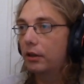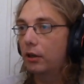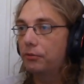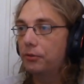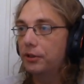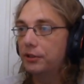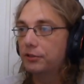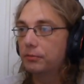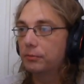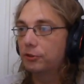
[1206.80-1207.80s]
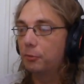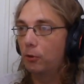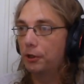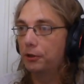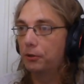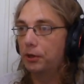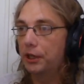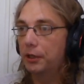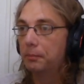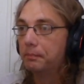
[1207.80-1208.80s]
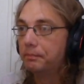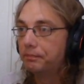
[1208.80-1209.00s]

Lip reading: Go through this smaller door here.